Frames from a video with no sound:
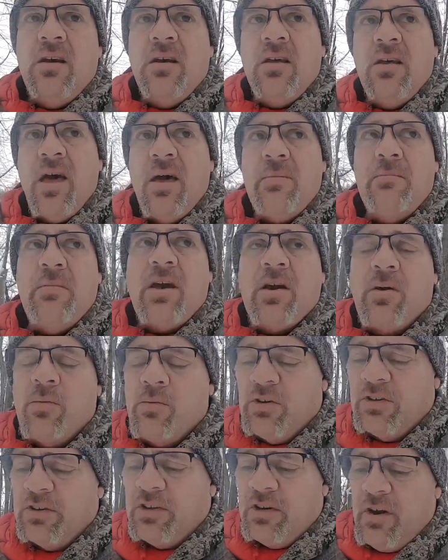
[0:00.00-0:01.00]
that'd make a
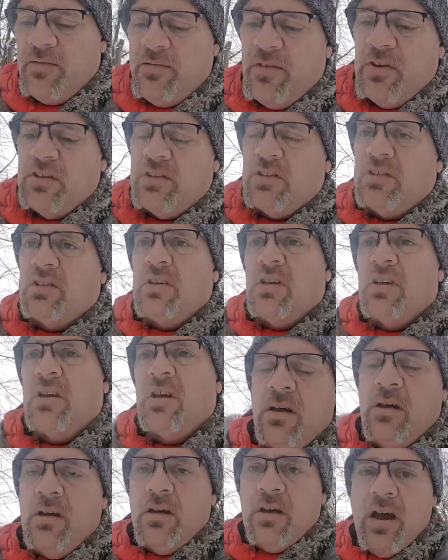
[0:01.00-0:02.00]
world of difference.
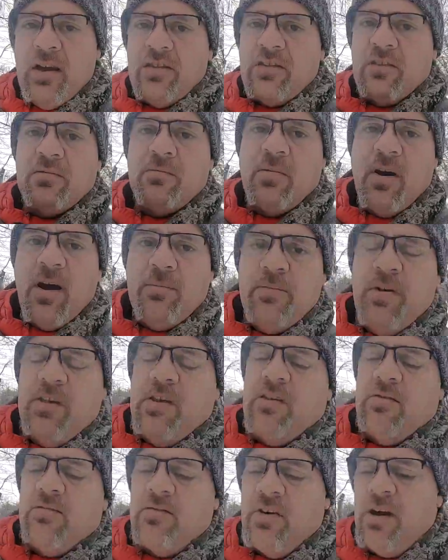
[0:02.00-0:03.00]
That's just my
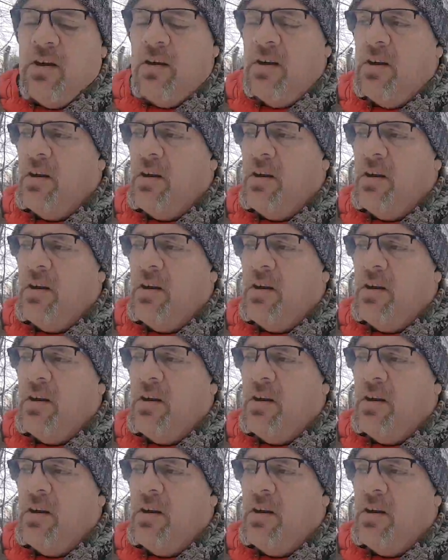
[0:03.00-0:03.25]
opinion, right?